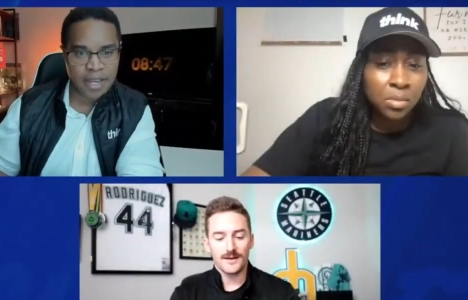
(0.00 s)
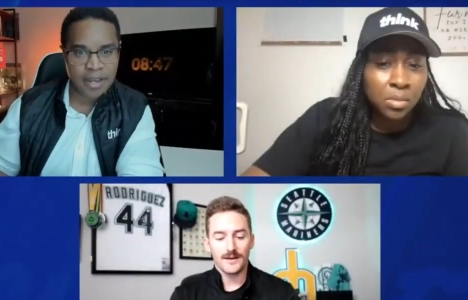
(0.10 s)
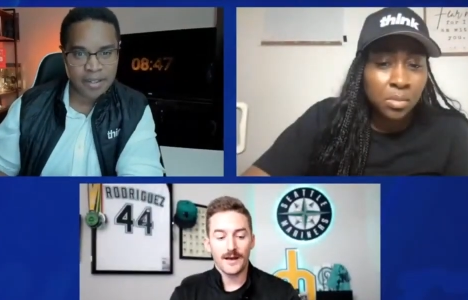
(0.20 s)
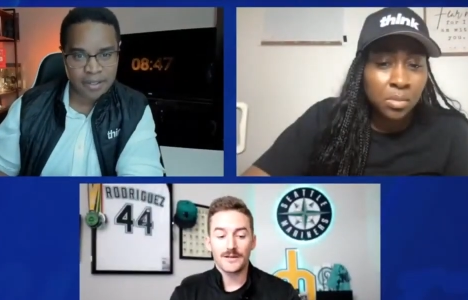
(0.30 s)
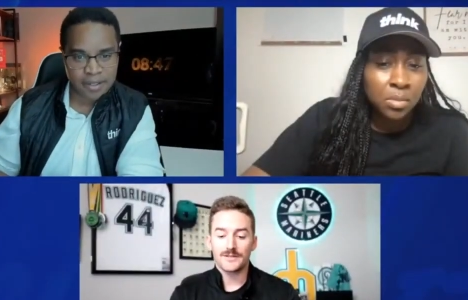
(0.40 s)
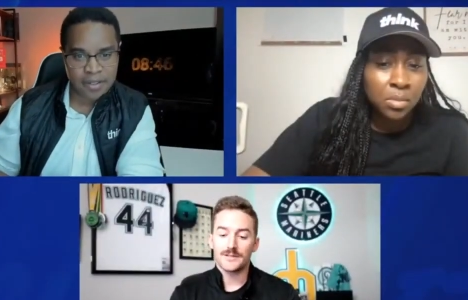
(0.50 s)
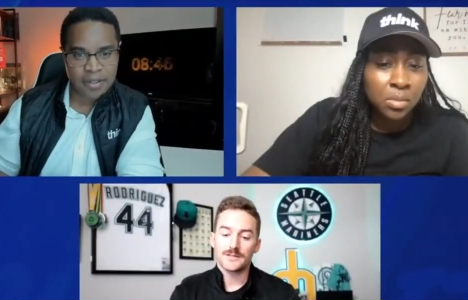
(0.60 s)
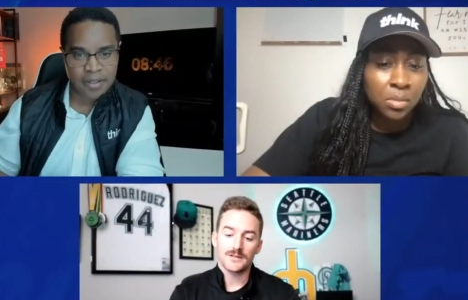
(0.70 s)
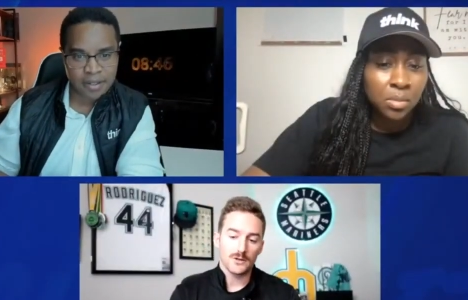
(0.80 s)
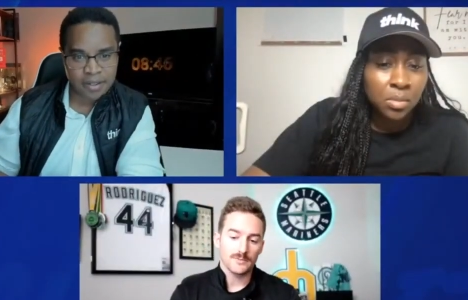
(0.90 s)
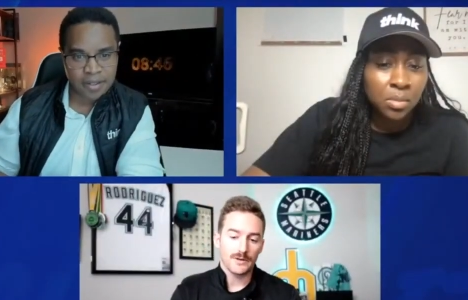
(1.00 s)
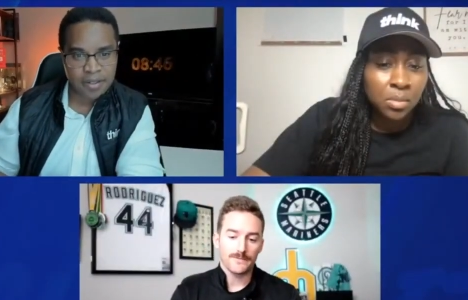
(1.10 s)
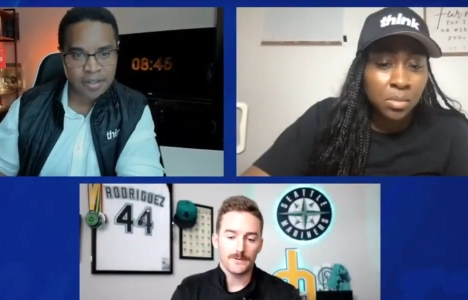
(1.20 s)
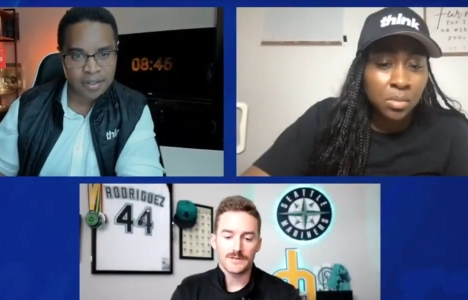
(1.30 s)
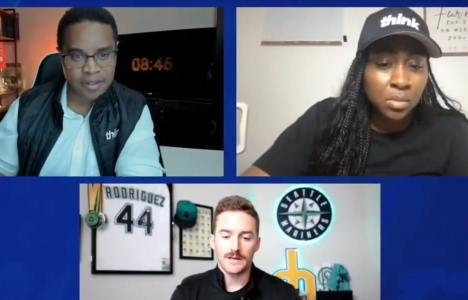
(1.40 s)
Speaker 1: yeah. I actually just closed my first
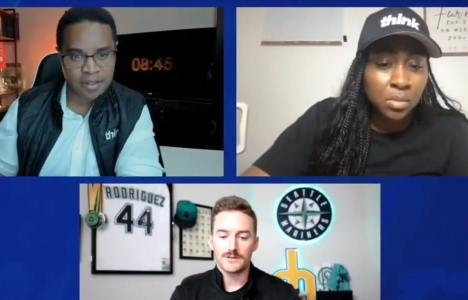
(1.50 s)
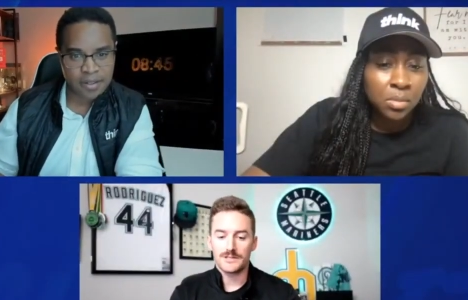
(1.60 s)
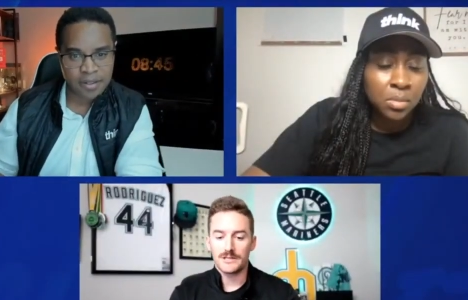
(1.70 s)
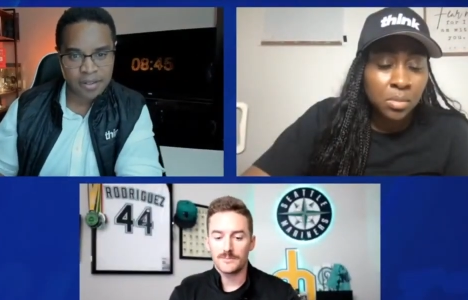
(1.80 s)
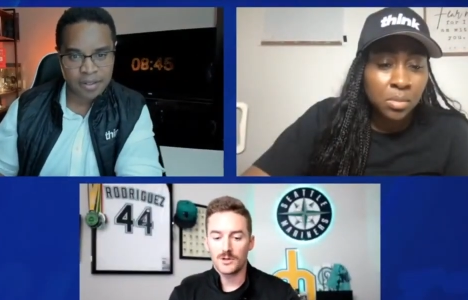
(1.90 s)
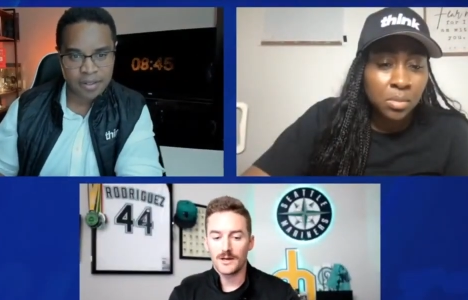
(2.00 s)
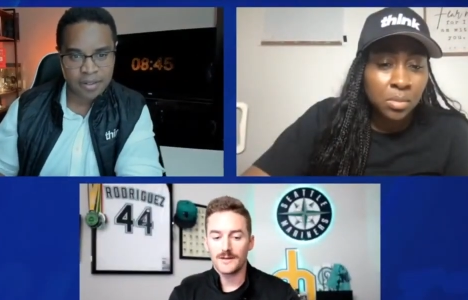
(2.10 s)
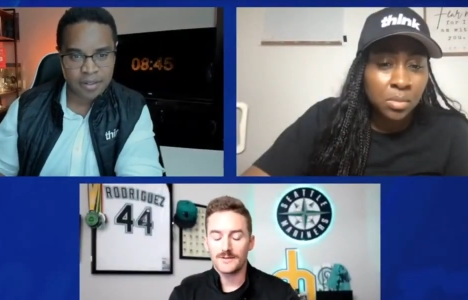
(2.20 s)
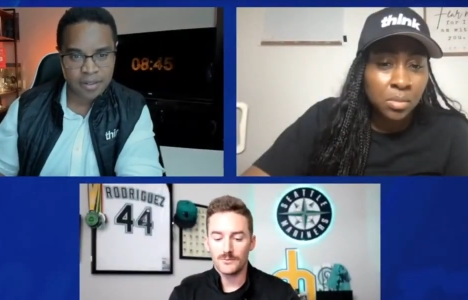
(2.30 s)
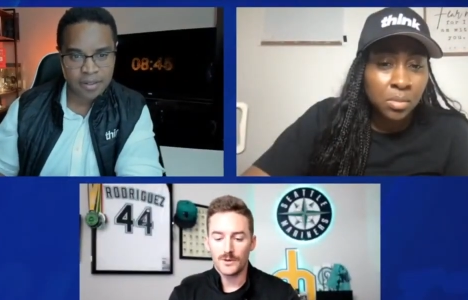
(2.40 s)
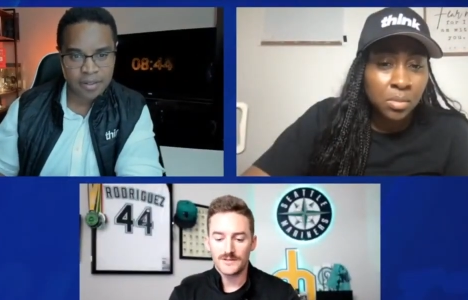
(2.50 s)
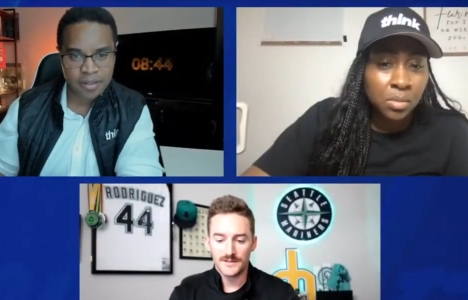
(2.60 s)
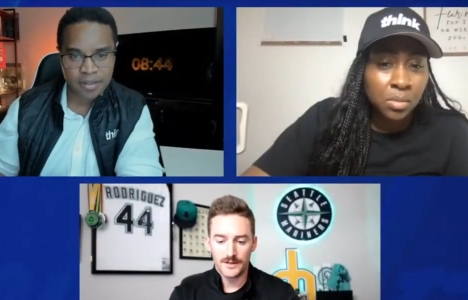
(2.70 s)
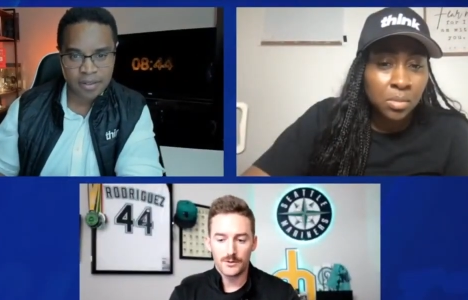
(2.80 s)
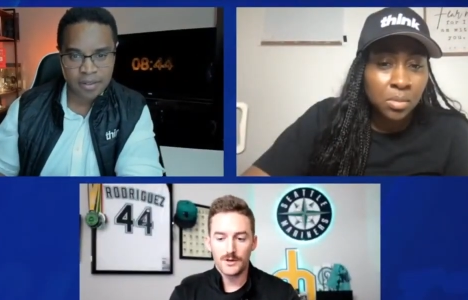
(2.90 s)
couch GM client two months ago.